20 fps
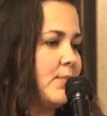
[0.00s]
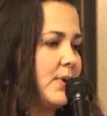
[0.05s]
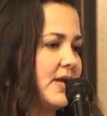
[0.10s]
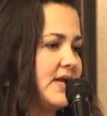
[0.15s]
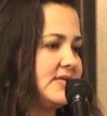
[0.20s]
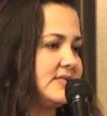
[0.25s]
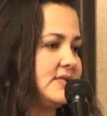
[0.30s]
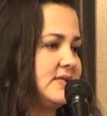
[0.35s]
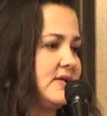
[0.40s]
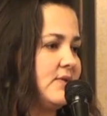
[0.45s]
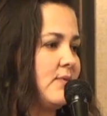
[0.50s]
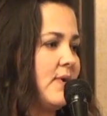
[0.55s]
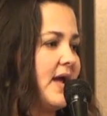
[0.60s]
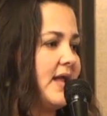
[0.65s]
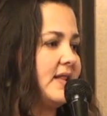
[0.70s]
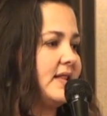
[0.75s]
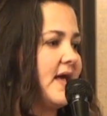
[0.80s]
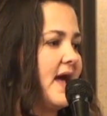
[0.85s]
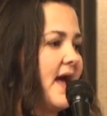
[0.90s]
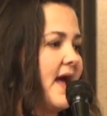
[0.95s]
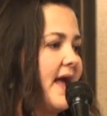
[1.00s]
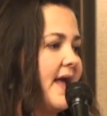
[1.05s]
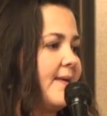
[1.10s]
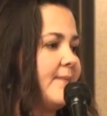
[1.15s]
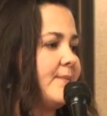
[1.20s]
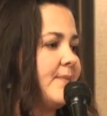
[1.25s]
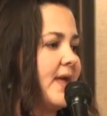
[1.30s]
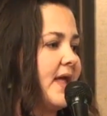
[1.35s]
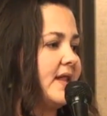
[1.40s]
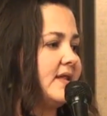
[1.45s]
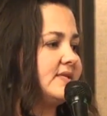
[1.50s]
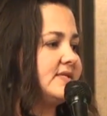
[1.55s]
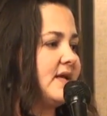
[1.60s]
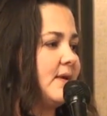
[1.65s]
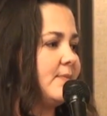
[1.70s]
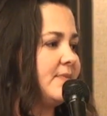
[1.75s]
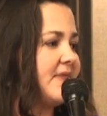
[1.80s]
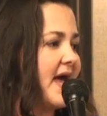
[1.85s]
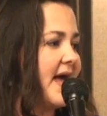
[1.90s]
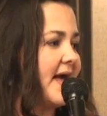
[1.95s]
place in the right time. And
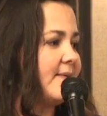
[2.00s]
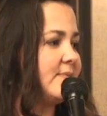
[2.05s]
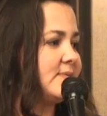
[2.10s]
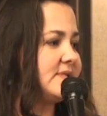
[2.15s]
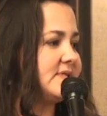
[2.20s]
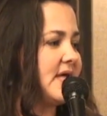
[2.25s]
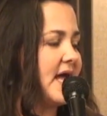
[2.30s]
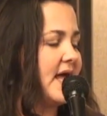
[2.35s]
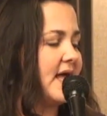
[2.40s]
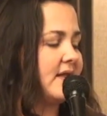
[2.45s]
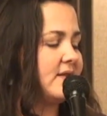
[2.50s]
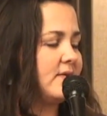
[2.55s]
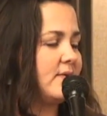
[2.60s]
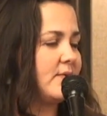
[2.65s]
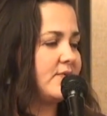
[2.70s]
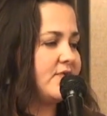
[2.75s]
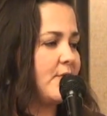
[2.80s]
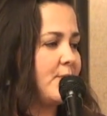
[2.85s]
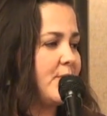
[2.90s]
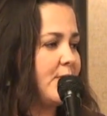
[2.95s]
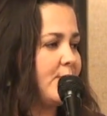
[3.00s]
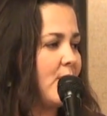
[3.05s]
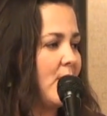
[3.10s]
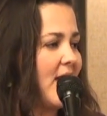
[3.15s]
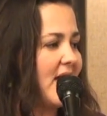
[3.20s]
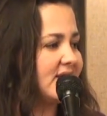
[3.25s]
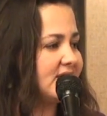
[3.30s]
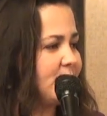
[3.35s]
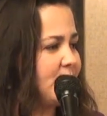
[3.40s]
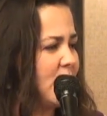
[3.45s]
sometimes some people ask